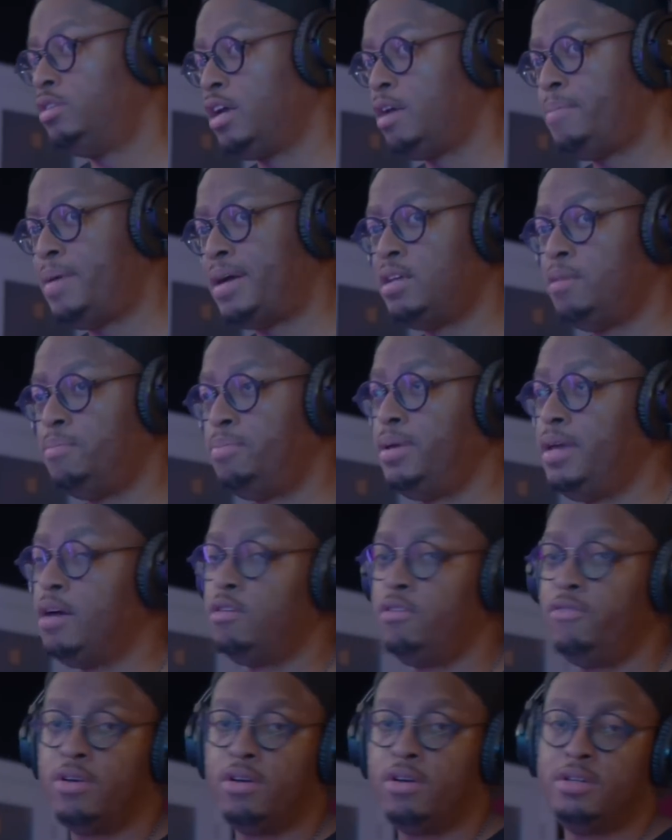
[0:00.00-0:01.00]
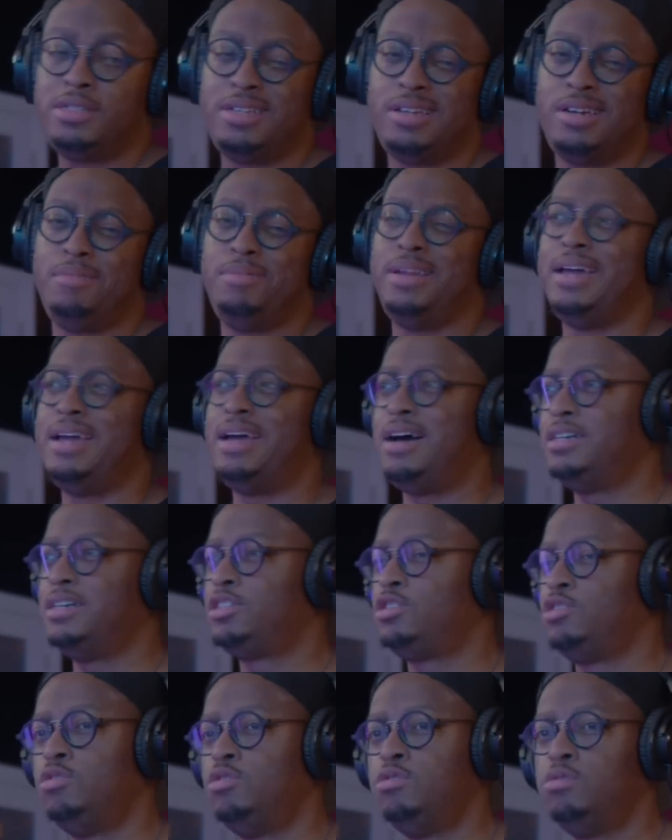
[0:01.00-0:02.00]
just think about that Pianoverse. I'd be like,
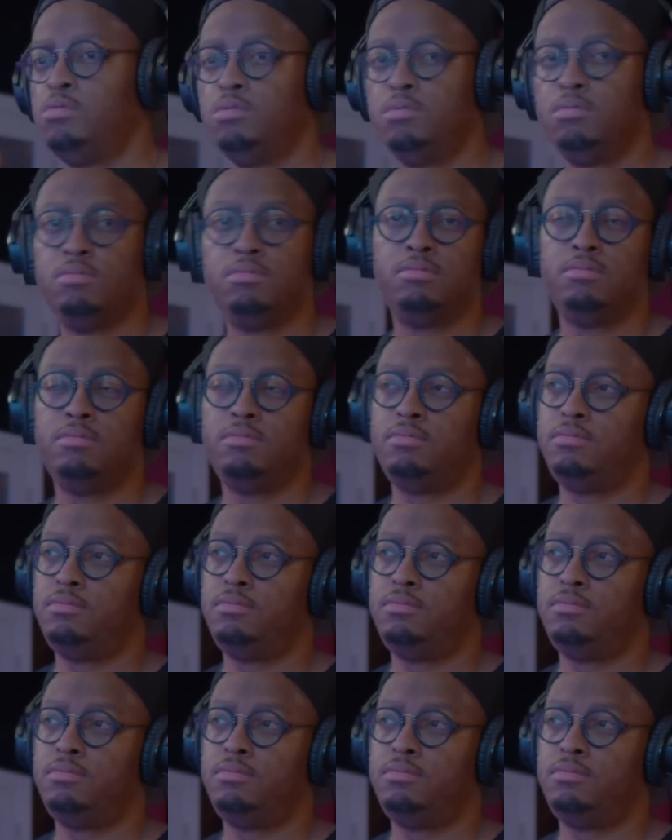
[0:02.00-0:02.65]
oh, it's cool.